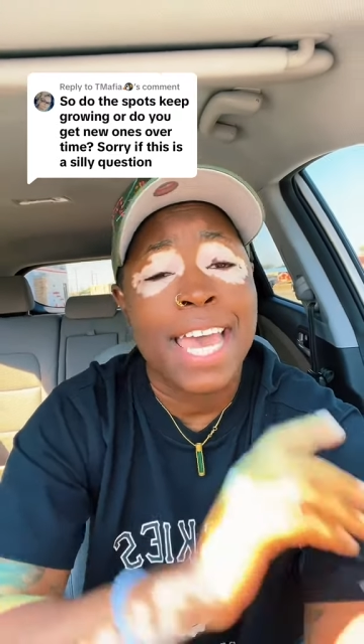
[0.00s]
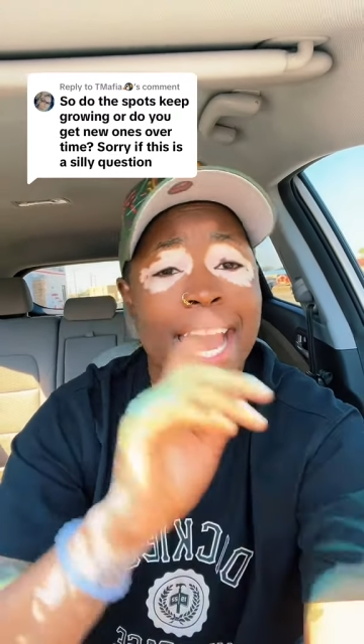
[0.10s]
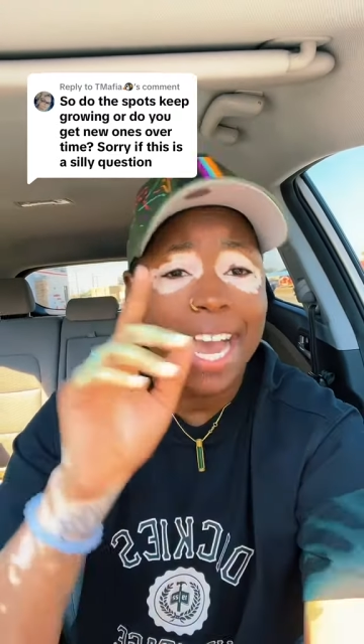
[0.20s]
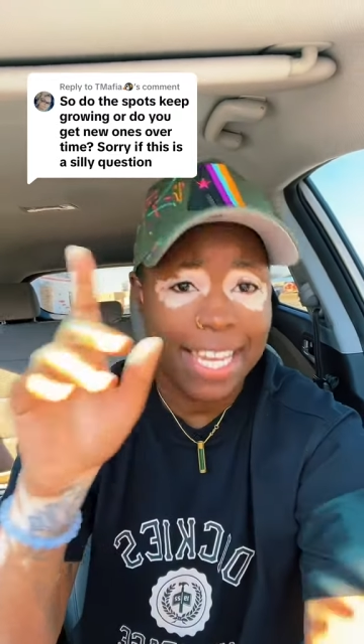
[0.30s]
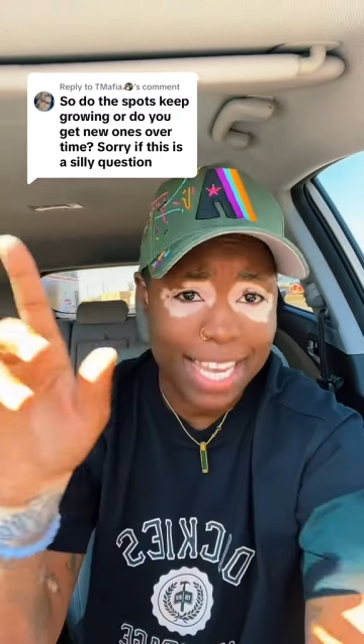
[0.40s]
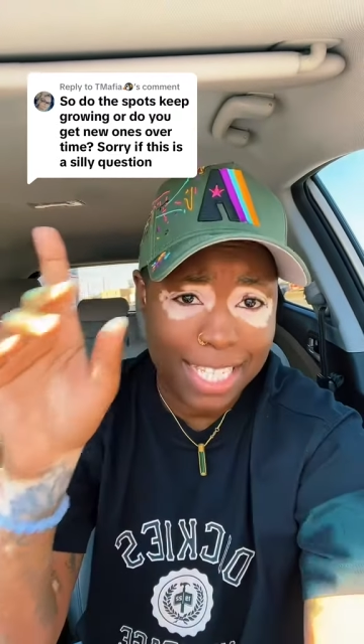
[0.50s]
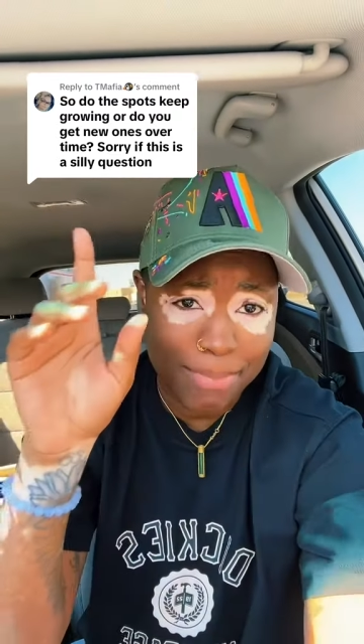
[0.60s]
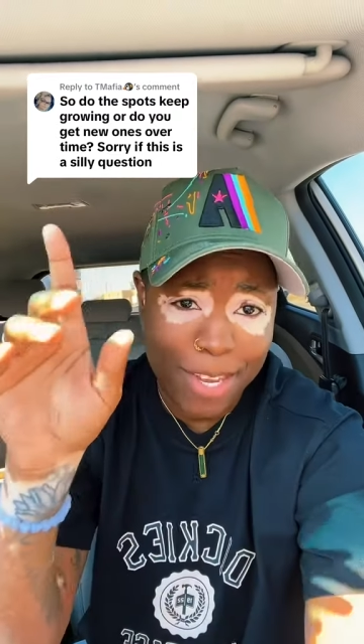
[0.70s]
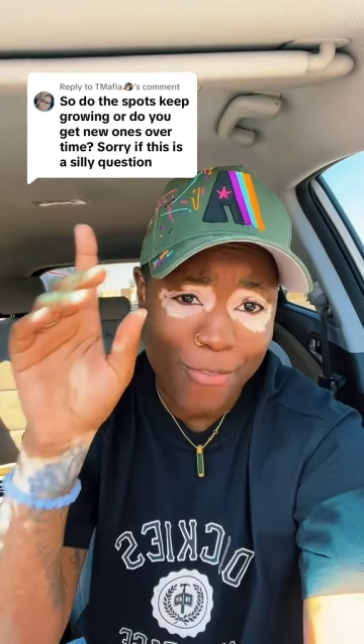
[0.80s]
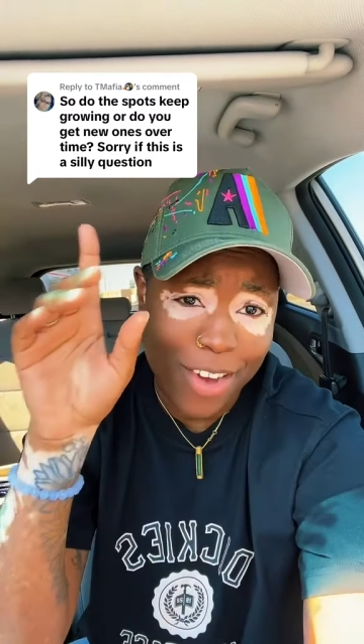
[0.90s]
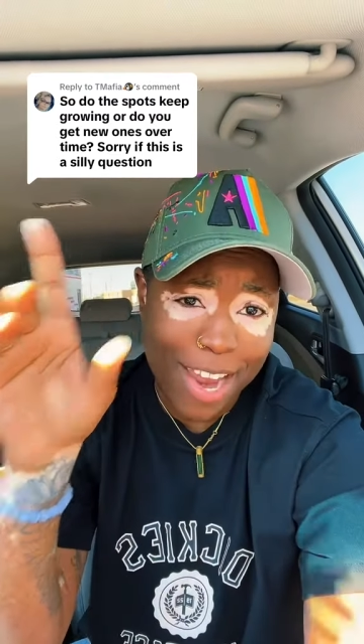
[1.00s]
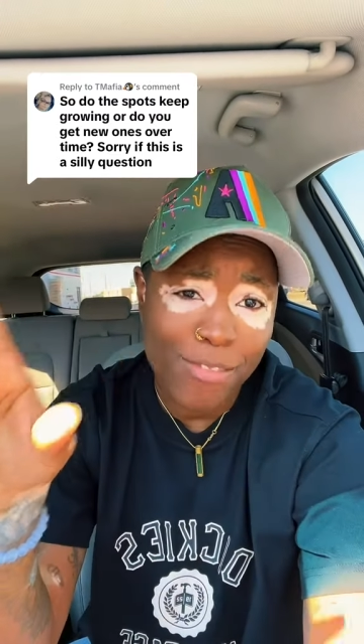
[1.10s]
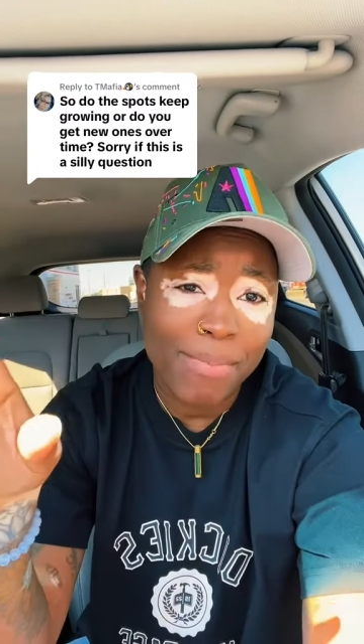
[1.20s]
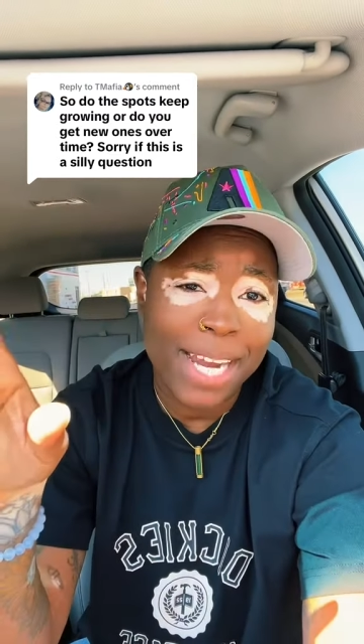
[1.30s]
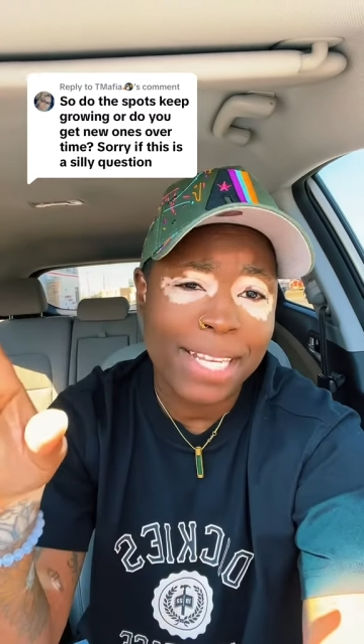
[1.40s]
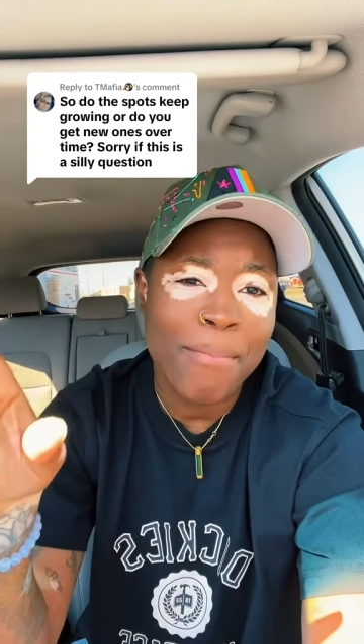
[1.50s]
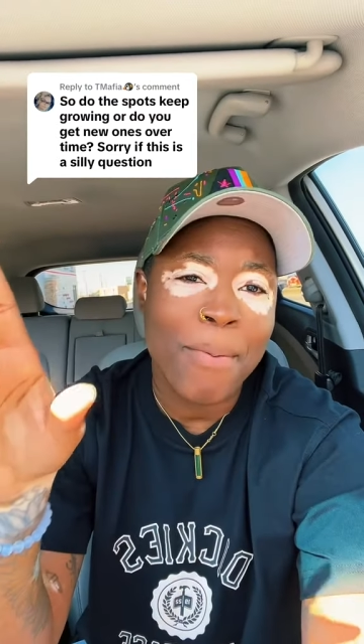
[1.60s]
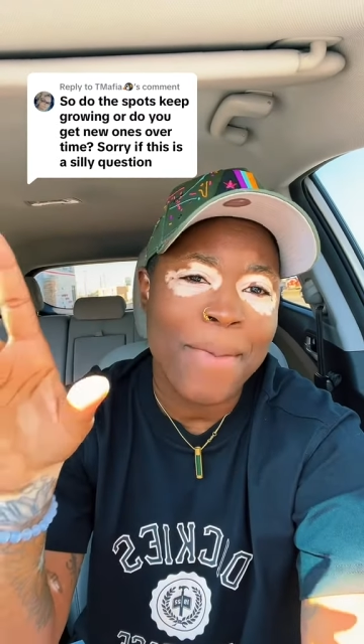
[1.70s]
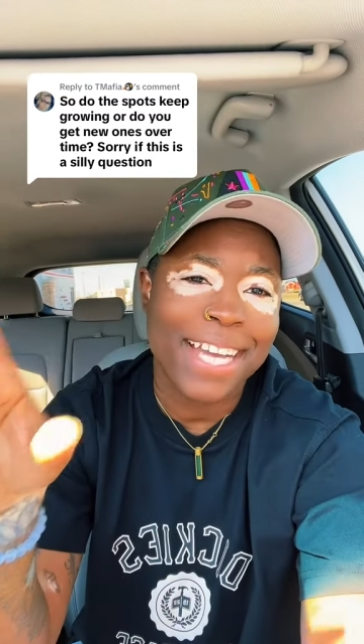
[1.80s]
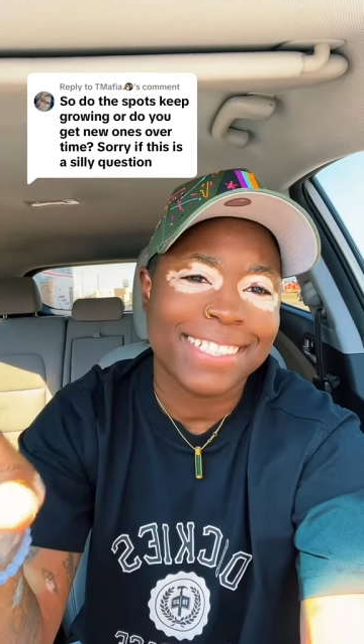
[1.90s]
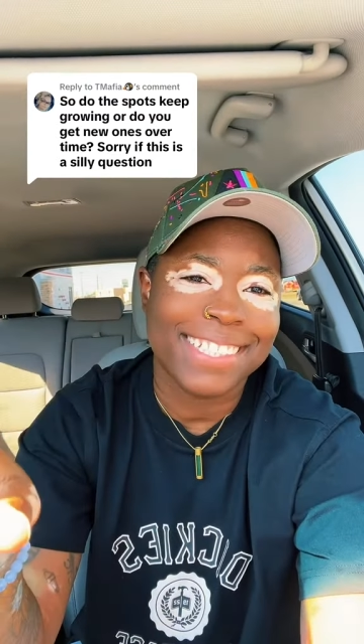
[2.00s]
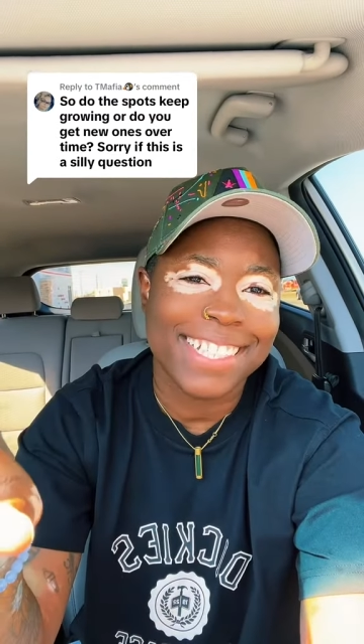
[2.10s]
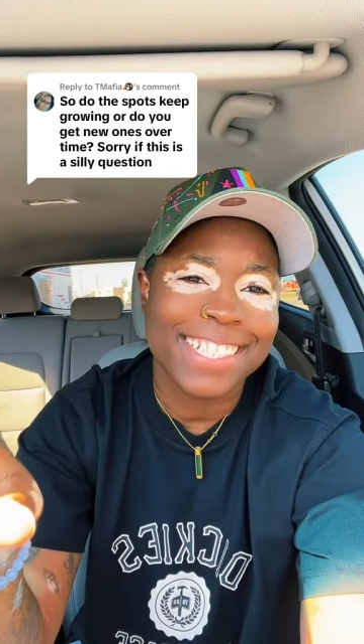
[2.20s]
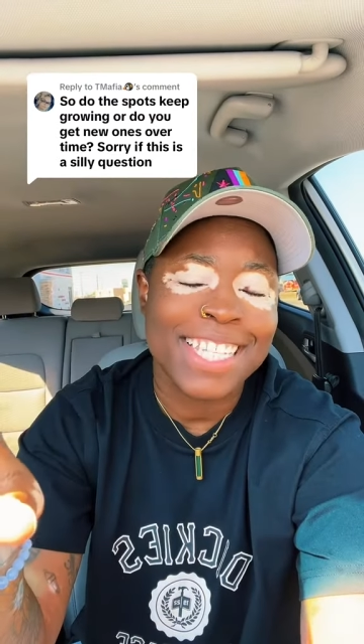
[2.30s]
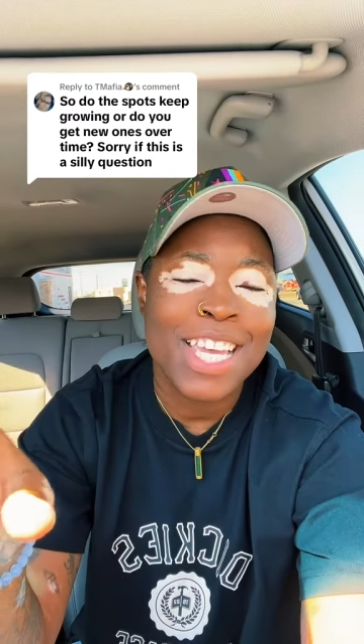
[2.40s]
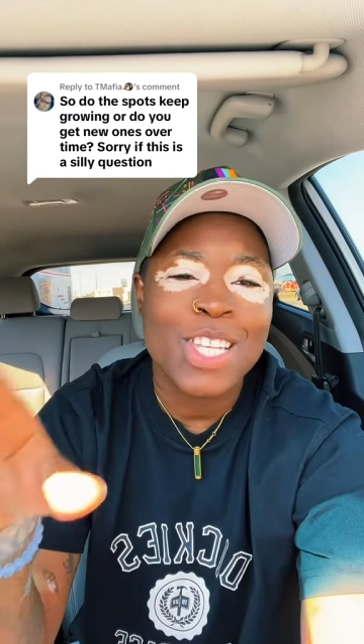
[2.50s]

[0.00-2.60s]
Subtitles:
I can't speak for everybody, but mine does.